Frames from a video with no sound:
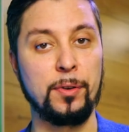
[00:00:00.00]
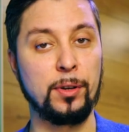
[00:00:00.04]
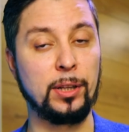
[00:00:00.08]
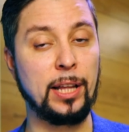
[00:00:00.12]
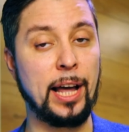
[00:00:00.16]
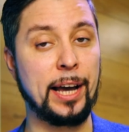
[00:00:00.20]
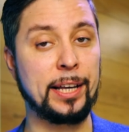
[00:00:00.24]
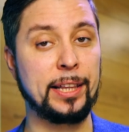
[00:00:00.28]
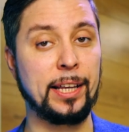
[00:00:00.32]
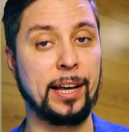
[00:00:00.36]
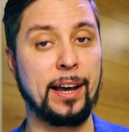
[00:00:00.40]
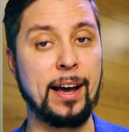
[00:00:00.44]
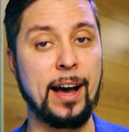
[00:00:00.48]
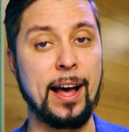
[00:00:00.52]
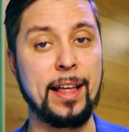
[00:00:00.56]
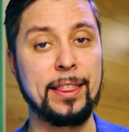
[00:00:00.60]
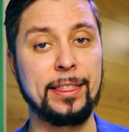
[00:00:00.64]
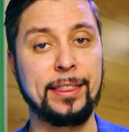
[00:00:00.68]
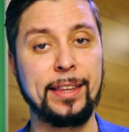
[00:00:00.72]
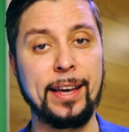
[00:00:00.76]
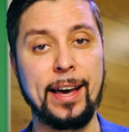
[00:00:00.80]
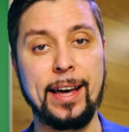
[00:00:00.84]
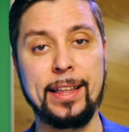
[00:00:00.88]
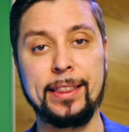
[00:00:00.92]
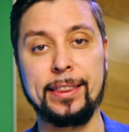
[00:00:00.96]
you like the
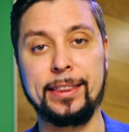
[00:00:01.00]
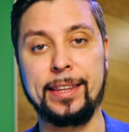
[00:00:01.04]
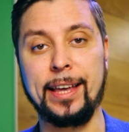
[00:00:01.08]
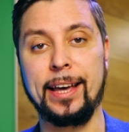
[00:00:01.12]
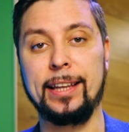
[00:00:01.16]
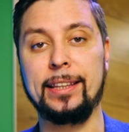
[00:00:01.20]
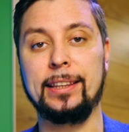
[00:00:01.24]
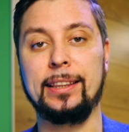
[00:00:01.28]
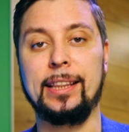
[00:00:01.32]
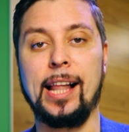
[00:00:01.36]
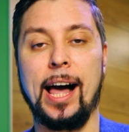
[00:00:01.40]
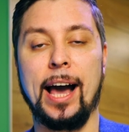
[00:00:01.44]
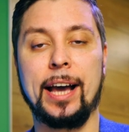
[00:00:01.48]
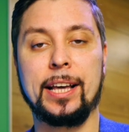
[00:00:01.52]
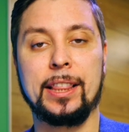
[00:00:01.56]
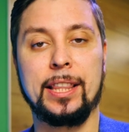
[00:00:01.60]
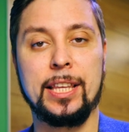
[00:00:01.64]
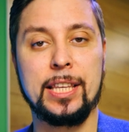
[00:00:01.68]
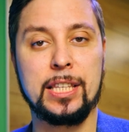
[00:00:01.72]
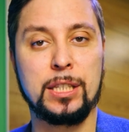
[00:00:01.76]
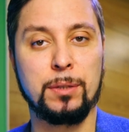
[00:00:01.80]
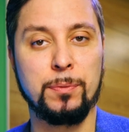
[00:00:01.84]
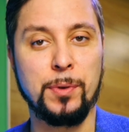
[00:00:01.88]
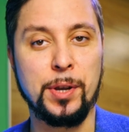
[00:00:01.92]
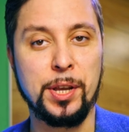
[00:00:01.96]
content, then like
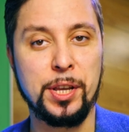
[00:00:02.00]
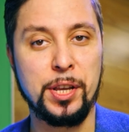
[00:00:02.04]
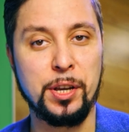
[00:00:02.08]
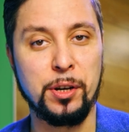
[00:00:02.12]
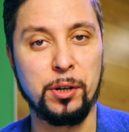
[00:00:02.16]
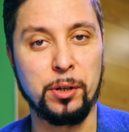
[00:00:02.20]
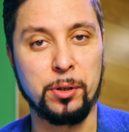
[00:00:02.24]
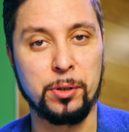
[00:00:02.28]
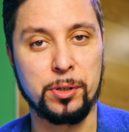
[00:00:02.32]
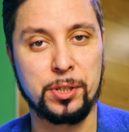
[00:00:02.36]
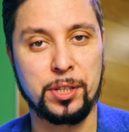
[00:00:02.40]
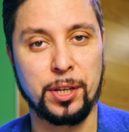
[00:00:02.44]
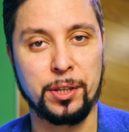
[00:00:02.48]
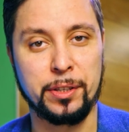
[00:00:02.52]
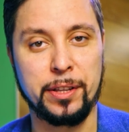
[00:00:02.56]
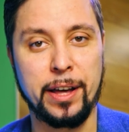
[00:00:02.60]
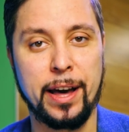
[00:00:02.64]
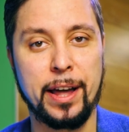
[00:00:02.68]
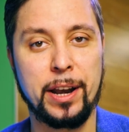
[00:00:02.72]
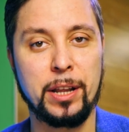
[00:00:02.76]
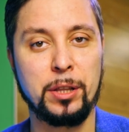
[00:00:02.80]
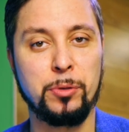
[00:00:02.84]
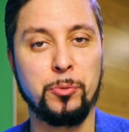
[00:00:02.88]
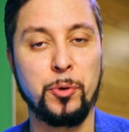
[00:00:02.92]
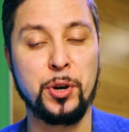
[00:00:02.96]
this video so
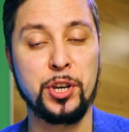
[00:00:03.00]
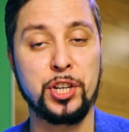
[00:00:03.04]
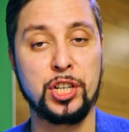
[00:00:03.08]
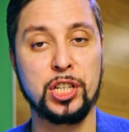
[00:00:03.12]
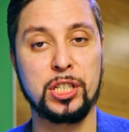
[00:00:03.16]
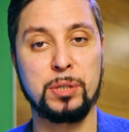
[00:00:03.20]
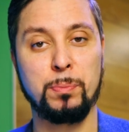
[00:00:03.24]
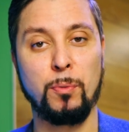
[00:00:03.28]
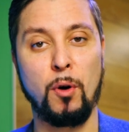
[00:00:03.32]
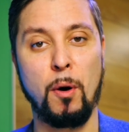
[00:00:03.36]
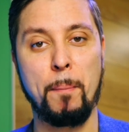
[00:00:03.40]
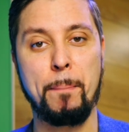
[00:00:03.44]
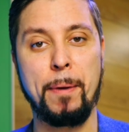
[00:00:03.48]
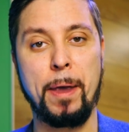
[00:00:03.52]
that it reaches more